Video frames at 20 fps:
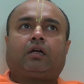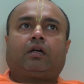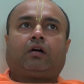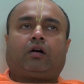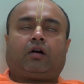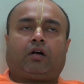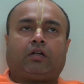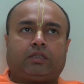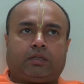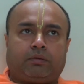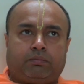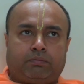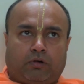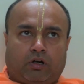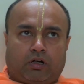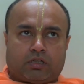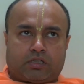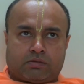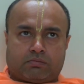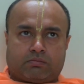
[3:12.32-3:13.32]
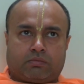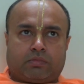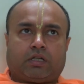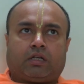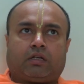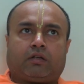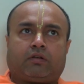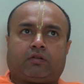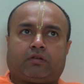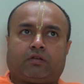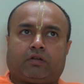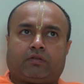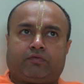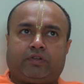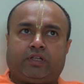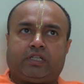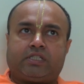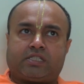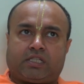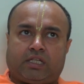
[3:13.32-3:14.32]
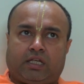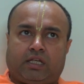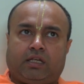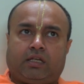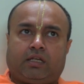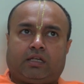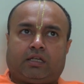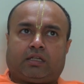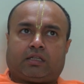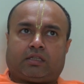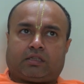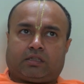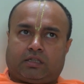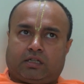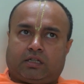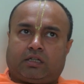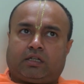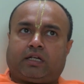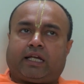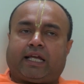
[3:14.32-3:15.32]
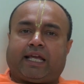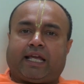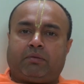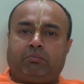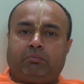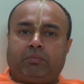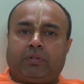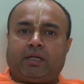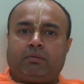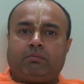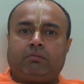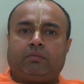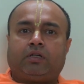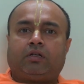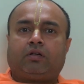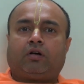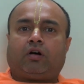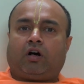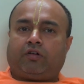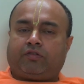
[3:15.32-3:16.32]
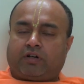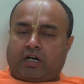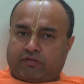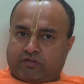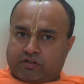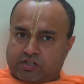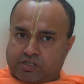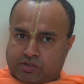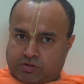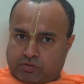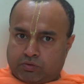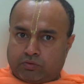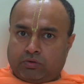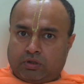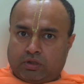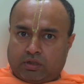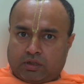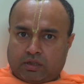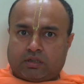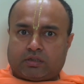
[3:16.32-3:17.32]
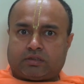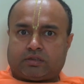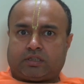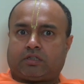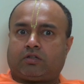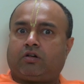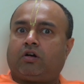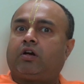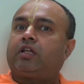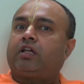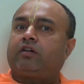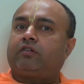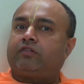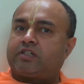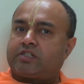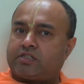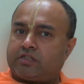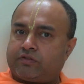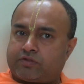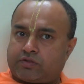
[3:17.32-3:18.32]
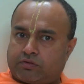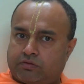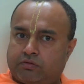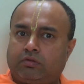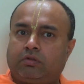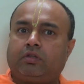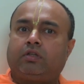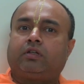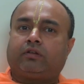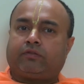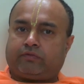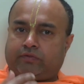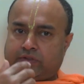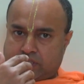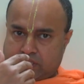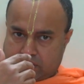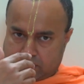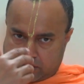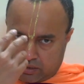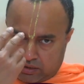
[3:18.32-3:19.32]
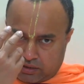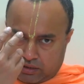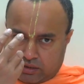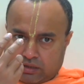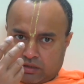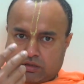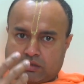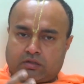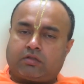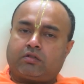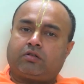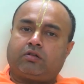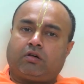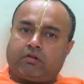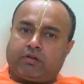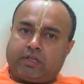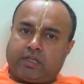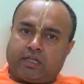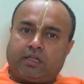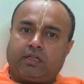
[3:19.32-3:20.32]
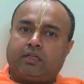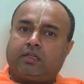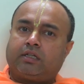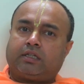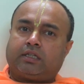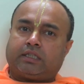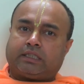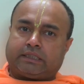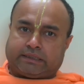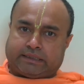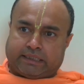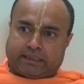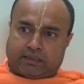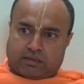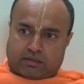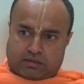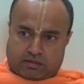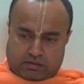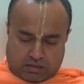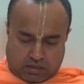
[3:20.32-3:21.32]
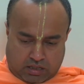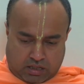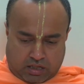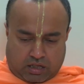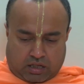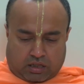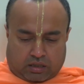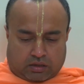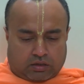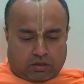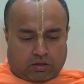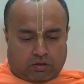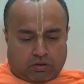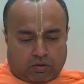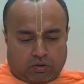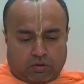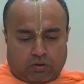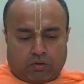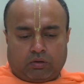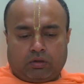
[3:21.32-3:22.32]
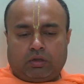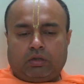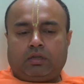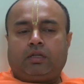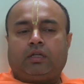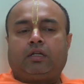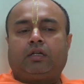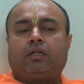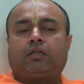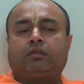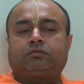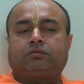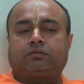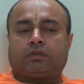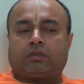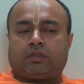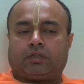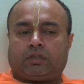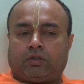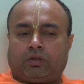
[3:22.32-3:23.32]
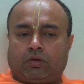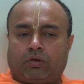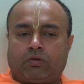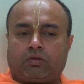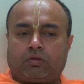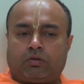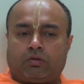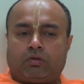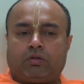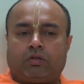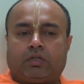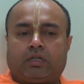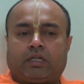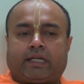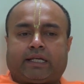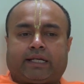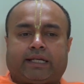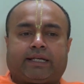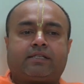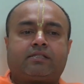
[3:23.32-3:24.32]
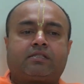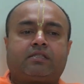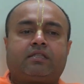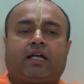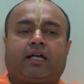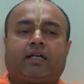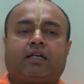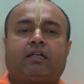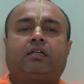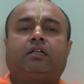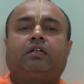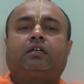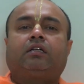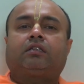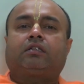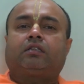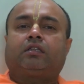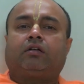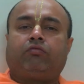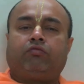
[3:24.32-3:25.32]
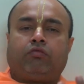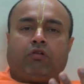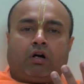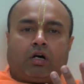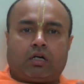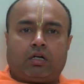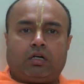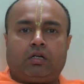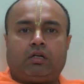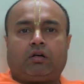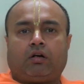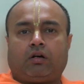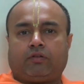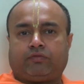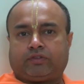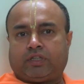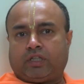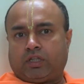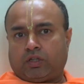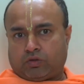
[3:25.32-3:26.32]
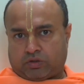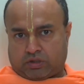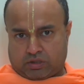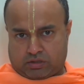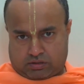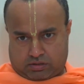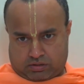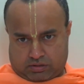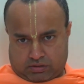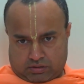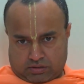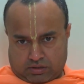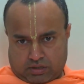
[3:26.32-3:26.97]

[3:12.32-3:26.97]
On the bottom, we see the emblem of our school, the Gaudiya Vaishnava school, which is the Gaudiya Tilak. The whole logo is like the world of the lotus.